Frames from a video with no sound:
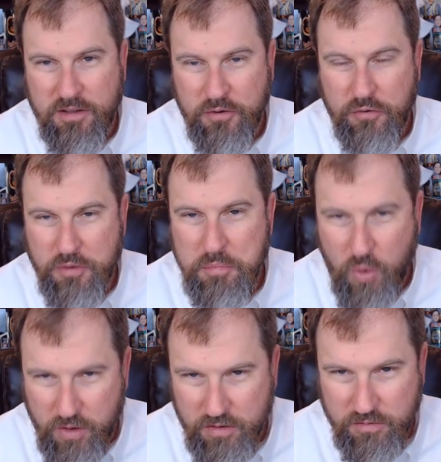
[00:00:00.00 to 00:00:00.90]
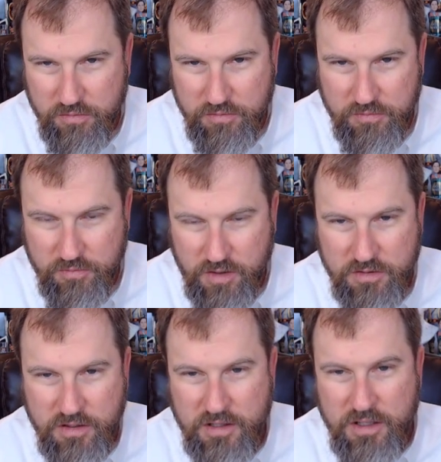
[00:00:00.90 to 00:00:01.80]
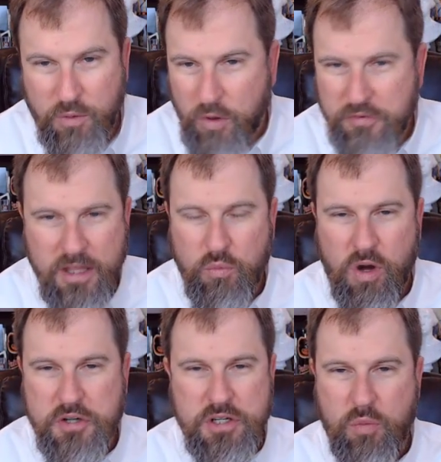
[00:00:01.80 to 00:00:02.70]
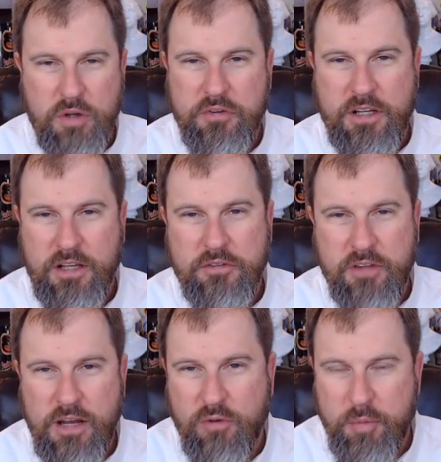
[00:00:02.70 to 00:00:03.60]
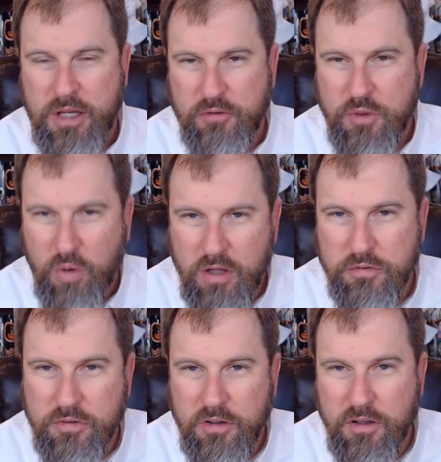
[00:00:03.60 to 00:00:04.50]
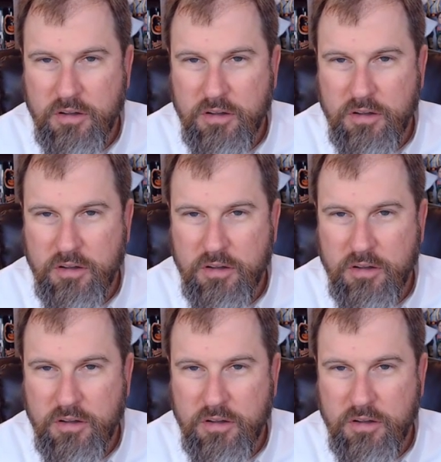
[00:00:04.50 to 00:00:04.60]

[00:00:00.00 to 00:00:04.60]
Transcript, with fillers: This is important, right? It wasn't that Washington wasn't against slavery, because he was.